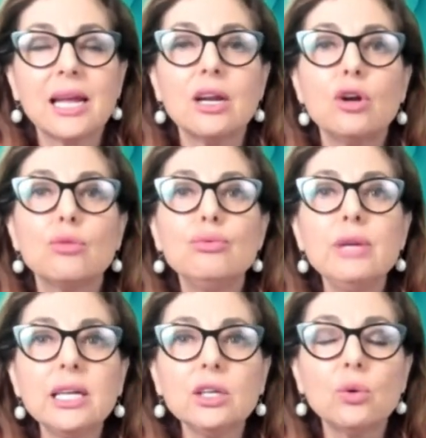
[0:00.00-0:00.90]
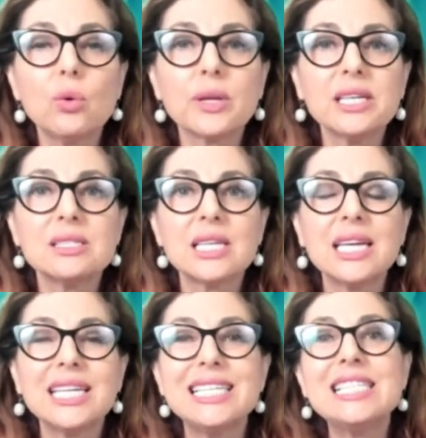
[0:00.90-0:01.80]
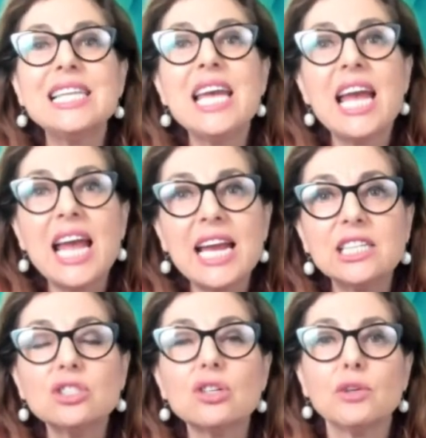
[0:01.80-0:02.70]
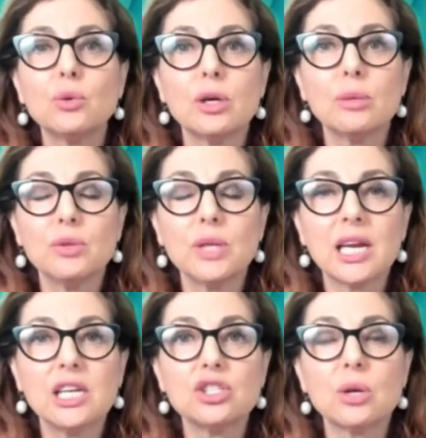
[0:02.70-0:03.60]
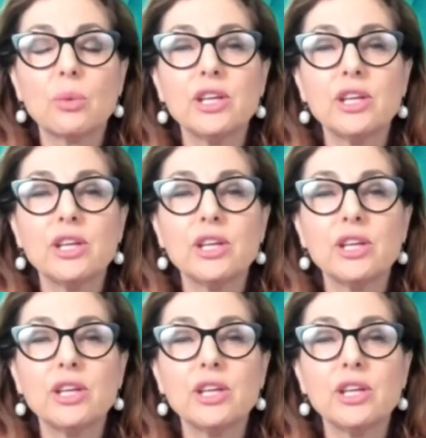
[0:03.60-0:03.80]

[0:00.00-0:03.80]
And reeling your audience in is the end of your communication,